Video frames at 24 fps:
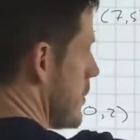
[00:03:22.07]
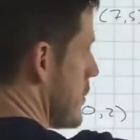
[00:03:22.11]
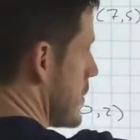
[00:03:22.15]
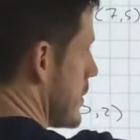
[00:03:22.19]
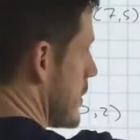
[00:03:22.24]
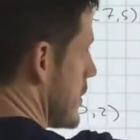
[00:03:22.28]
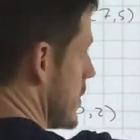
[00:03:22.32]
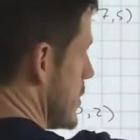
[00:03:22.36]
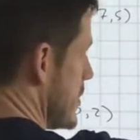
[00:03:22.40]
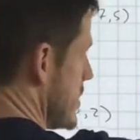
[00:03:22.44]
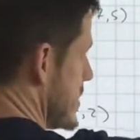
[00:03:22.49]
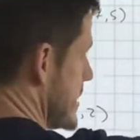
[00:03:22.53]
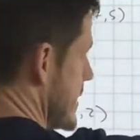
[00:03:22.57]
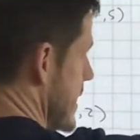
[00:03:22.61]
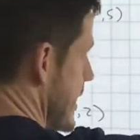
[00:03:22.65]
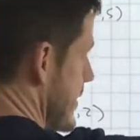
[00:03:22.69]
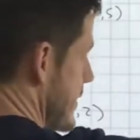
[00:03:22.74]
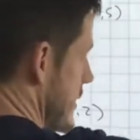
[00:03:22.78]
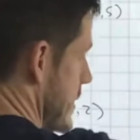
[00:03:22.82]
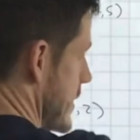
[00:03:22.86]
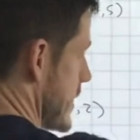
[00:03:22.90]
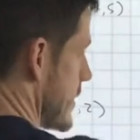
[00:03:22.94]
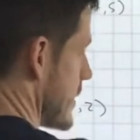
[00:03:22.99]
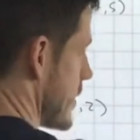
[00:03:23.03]

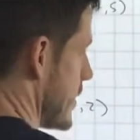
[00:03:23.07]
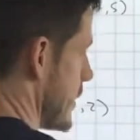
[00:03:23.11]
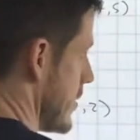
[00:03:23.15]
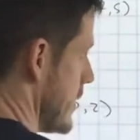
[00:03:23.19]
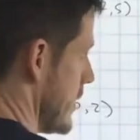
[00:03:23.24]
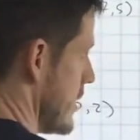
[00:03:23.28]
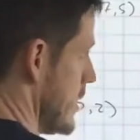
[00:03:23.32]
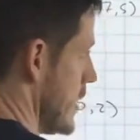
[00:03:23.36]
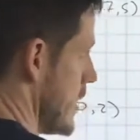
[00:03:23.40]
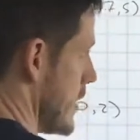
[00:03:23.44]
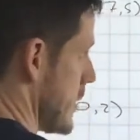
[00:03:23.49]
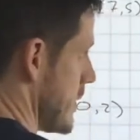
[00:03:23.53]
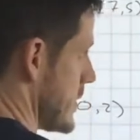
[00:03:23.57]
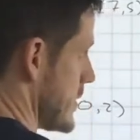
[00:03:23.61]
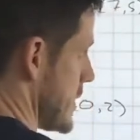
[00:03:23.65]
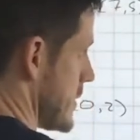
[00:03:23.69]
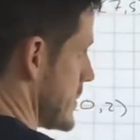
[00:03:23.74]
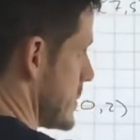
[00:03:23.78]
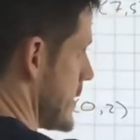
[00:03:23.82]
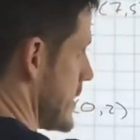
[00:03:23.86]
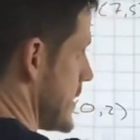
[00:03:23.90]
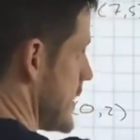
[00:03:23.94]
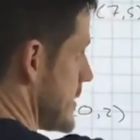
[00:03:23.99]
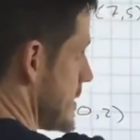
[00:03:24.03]
+7, because that
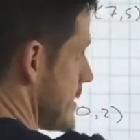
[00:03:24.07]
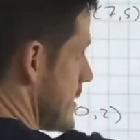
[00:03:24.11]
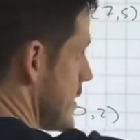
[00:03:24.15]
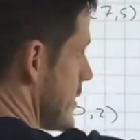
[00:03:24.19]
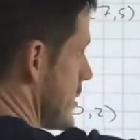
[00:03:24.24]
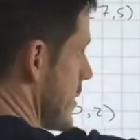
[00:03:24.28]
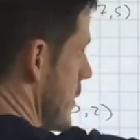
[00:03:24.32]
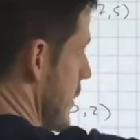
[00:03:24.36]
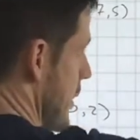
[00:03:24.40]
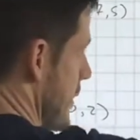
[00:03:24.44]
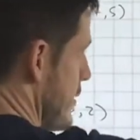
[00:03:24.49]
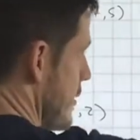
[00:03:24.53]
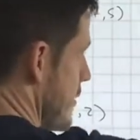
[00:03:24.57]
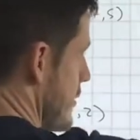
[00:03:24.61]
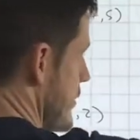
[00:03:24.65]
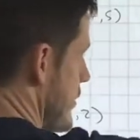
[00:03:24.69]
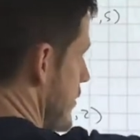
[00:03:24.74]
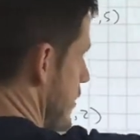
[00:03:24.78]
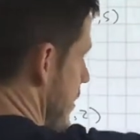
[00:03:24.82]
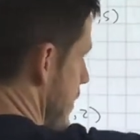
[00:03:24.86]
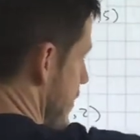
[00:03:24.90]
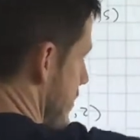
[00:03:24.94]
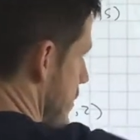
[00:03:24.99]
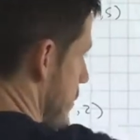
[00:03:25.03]
was the distance I went from
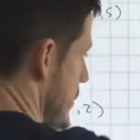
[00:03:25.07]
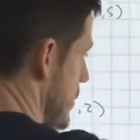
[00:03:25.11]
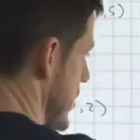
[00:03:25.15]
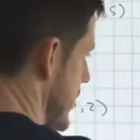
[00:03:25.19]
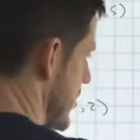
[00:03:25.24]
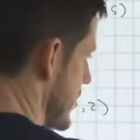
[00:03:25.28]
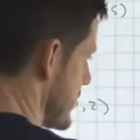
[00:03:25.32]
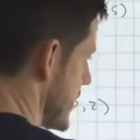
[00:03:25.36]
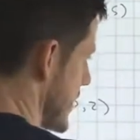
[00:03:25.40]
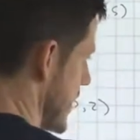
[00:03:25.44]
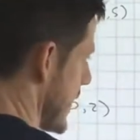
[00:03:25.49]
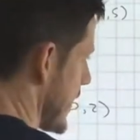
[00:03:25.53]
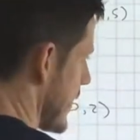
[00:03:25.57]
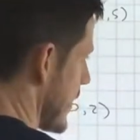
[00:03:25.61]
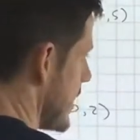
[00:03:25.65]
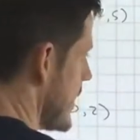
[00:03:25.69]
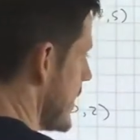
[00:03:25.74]
5 to 12 there,